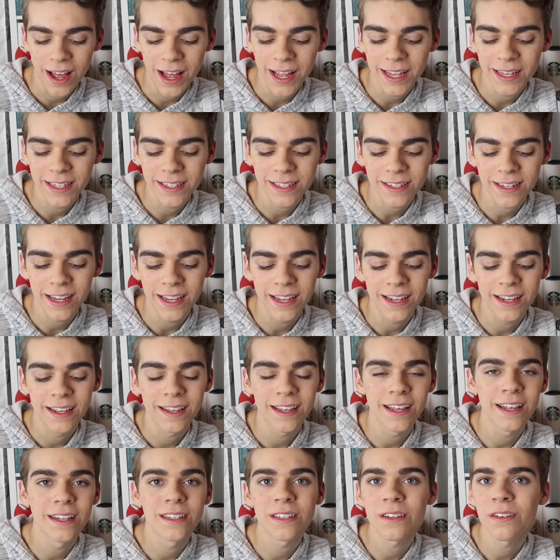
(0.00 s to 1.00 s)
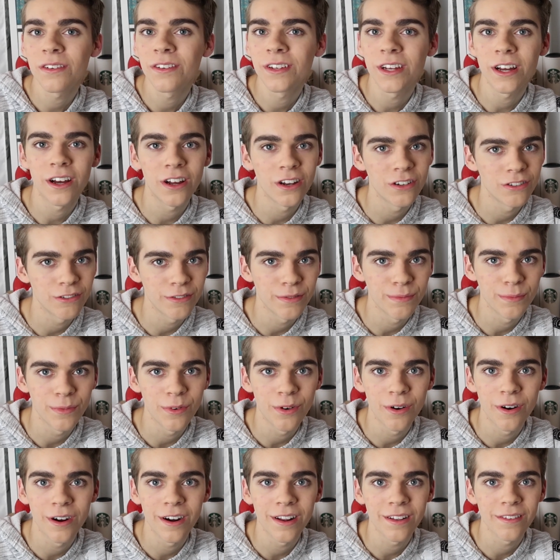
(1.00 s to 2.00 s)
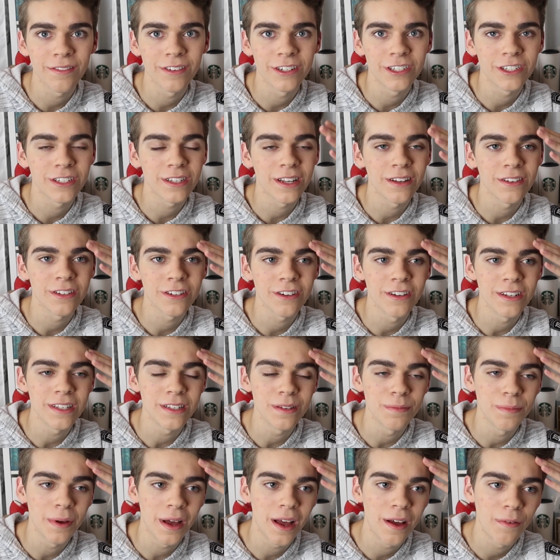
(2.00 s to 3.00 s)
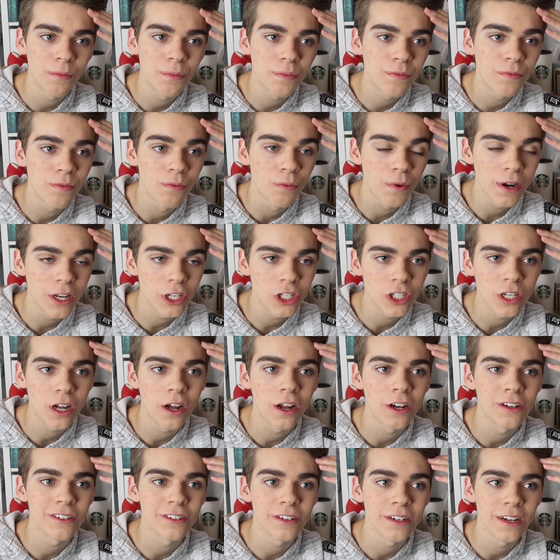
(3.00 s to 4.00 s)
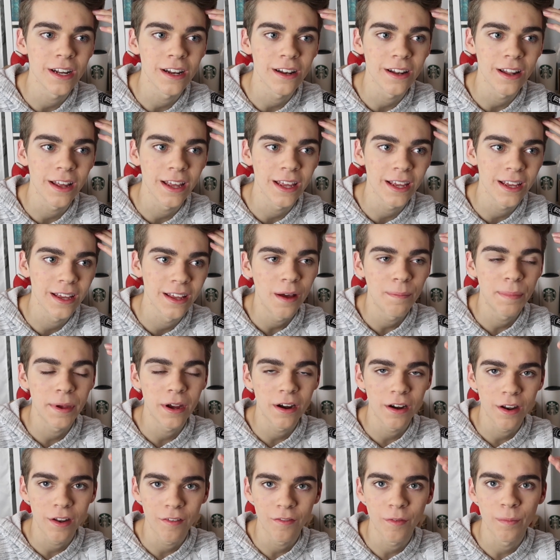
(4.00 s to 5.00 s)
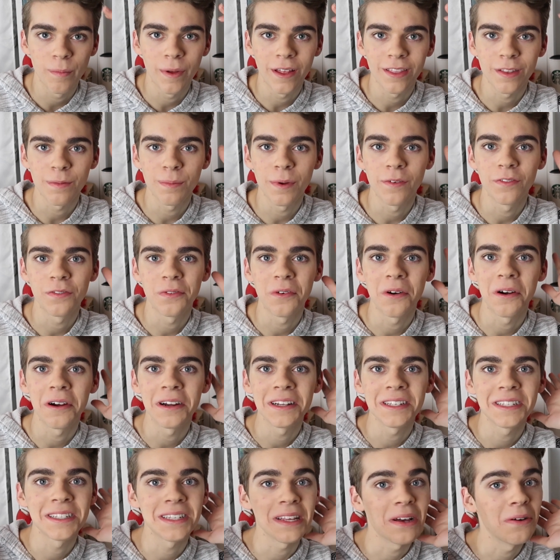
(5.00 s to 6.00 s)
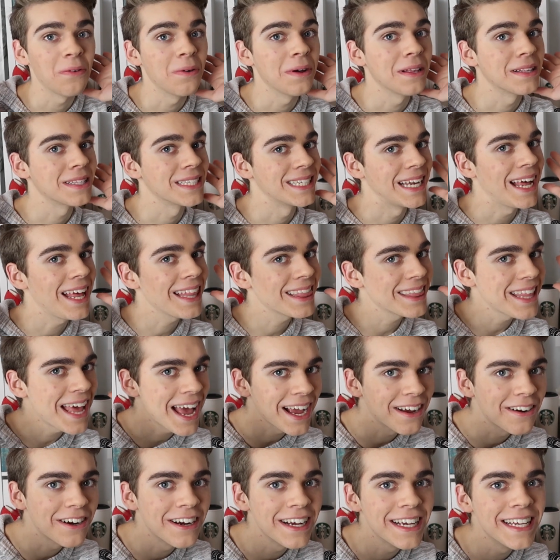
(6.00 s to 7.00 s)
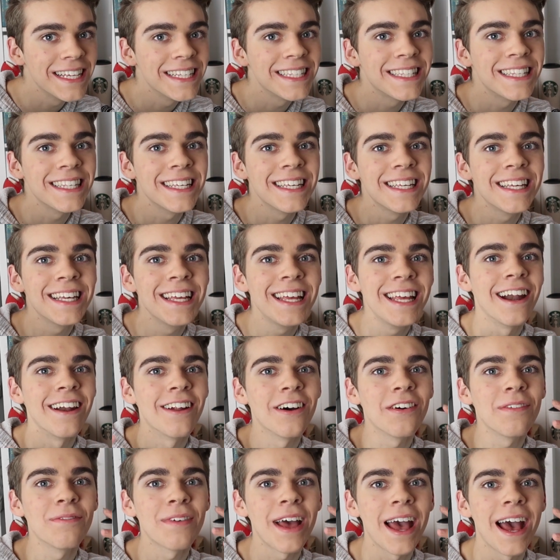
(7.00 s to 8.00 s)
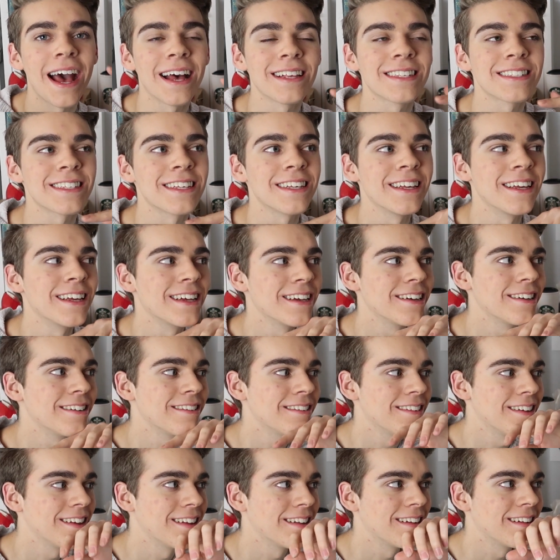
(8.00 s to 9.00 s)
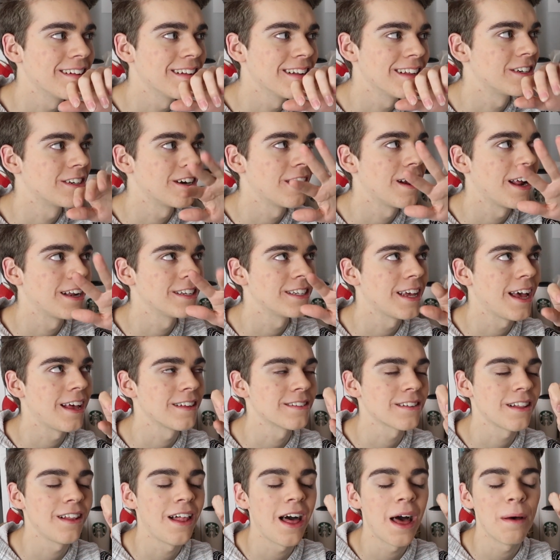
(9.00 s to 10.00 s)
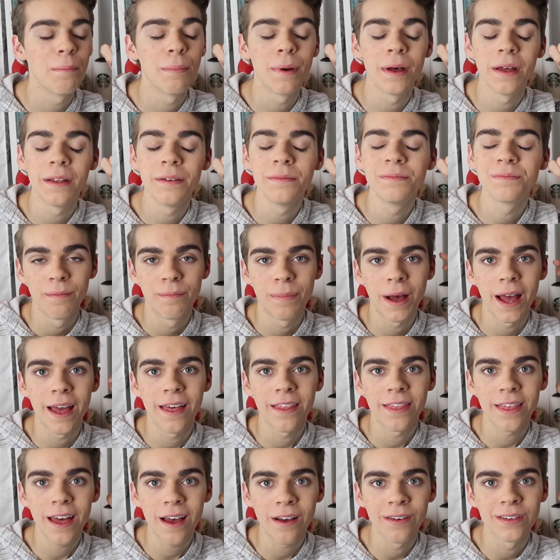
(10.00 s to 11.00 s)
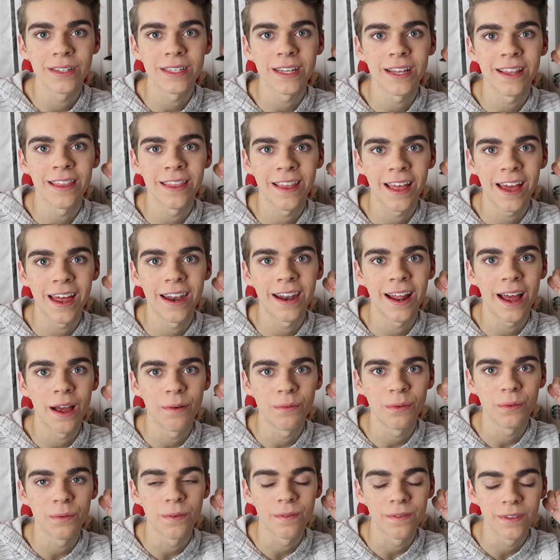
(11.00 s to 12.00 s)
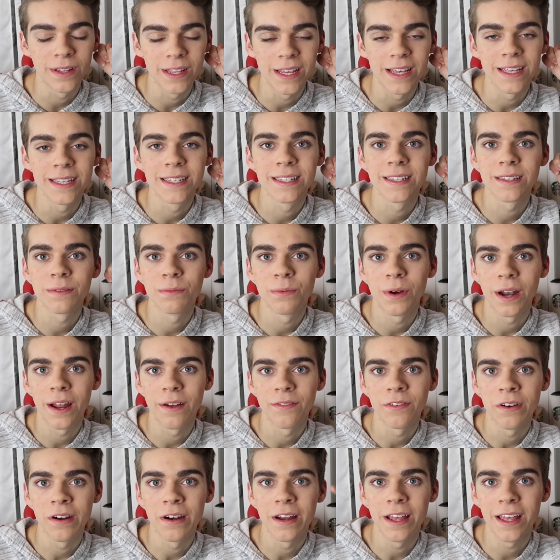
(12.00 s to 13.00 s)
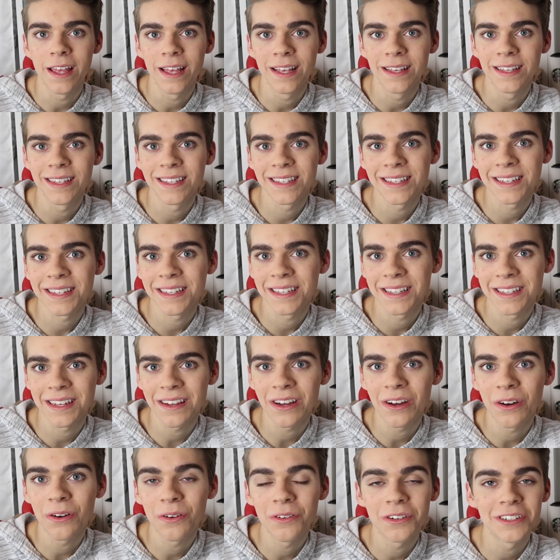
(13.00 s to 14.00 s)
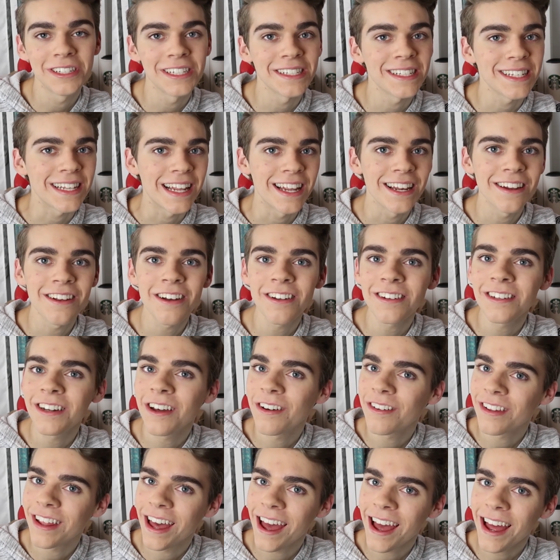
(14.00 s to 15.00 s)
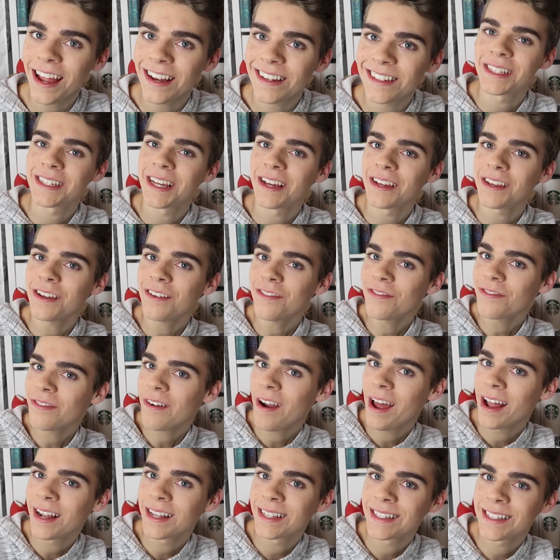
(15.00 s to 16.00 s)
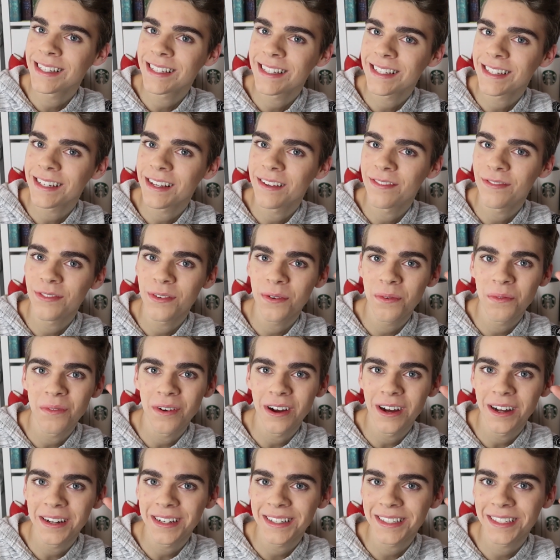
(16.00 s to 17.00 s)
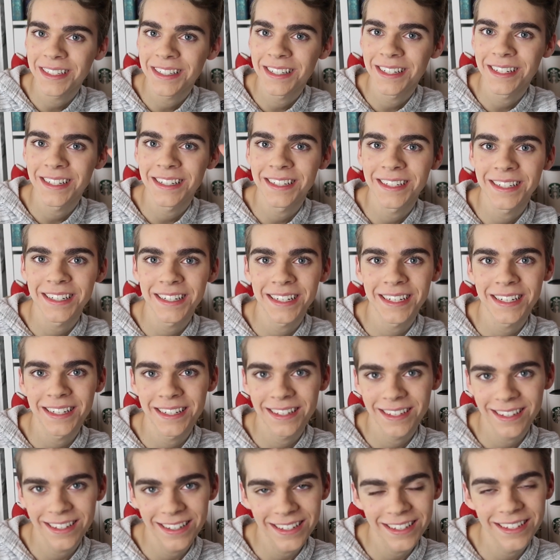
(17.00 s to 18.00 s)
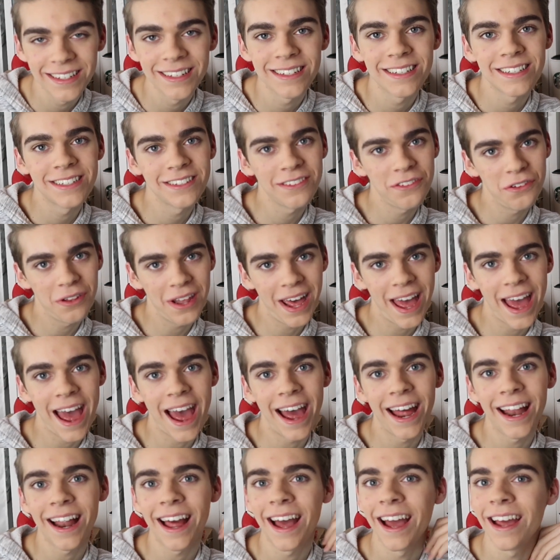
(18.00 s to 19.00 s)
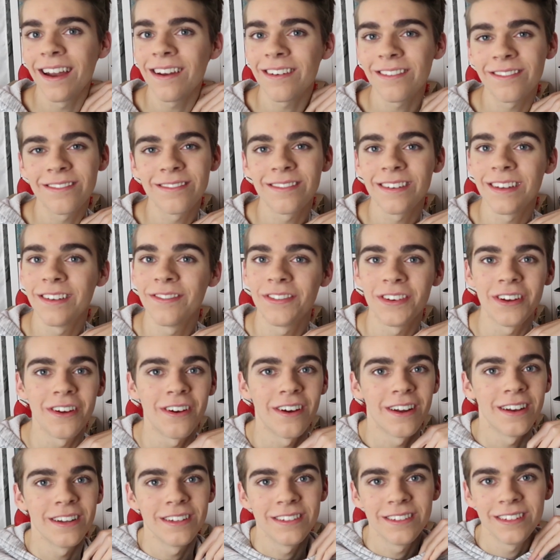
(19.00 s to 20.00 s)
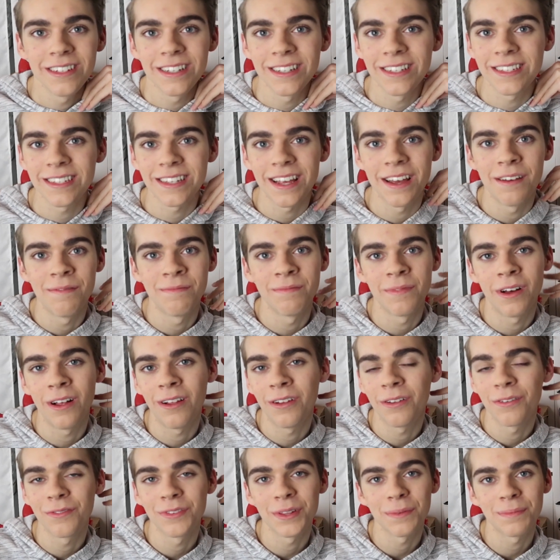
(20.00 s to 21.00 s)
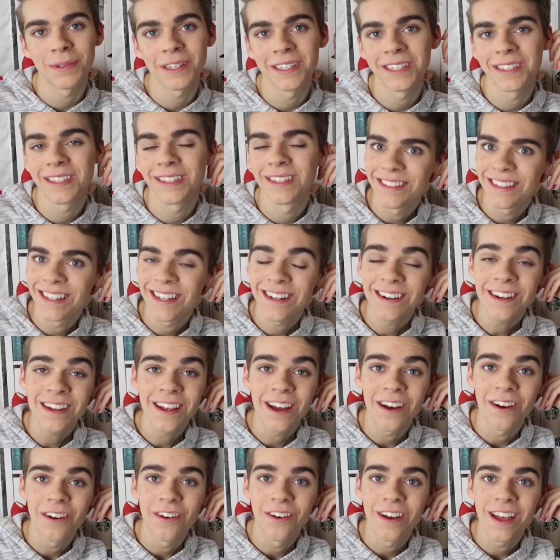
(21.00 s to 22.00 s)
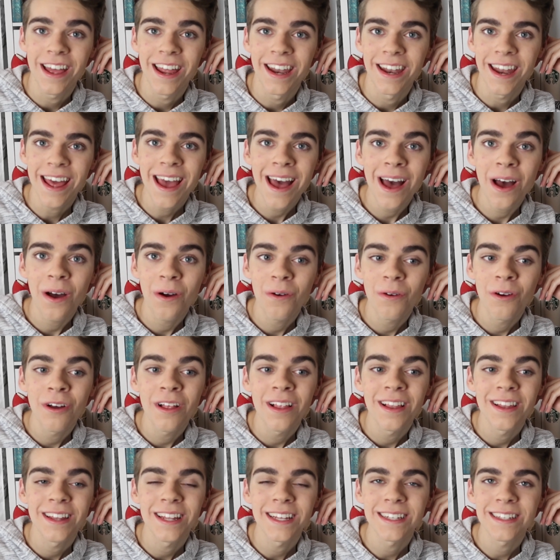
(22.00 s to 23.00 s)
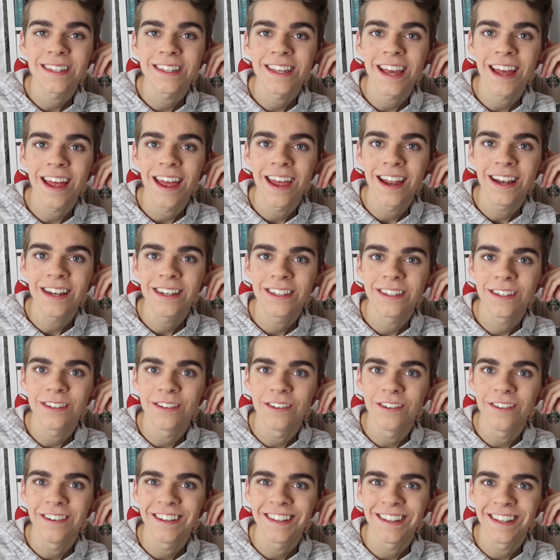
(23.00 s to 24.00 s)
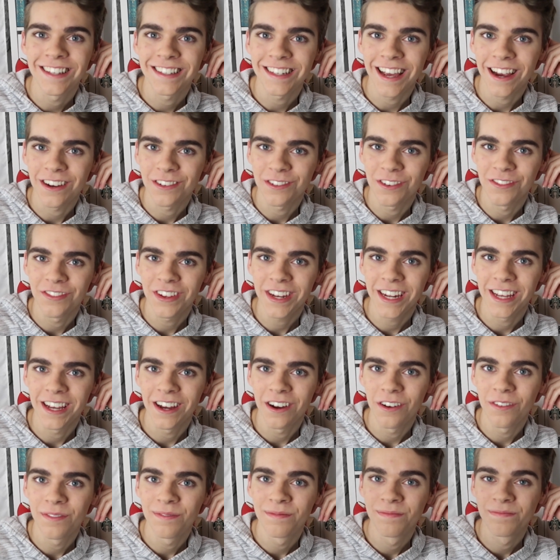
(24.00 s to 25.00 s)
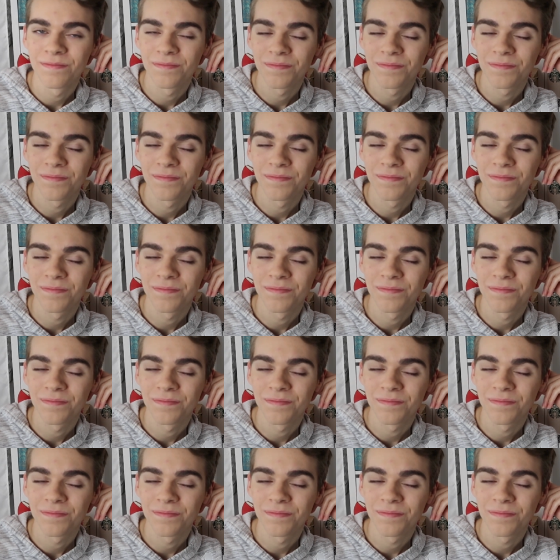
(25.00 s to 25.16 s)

guys. Like, it's only one hundred more, which sounds crazy, but I've reached one hundred in like a period of a month before, so it's not that crazy. I know I'm asking, and I try not to ask a lot, but by a thousand, and then I will release whatever it is. So just letting y'all know that. Tell your friends if you want to do that. I don't even know how to do this. I'm all over the place. So there you go. And now let's get into this actual video.